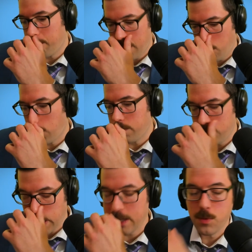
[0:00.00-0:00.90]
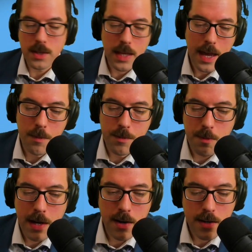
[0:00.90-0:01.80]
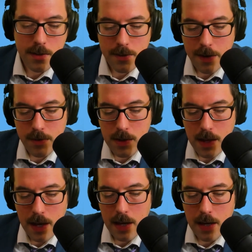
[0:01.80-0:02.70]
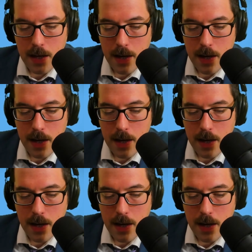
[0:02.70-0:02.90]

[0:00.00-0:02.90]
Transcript: that would have genuinely helped Americans after they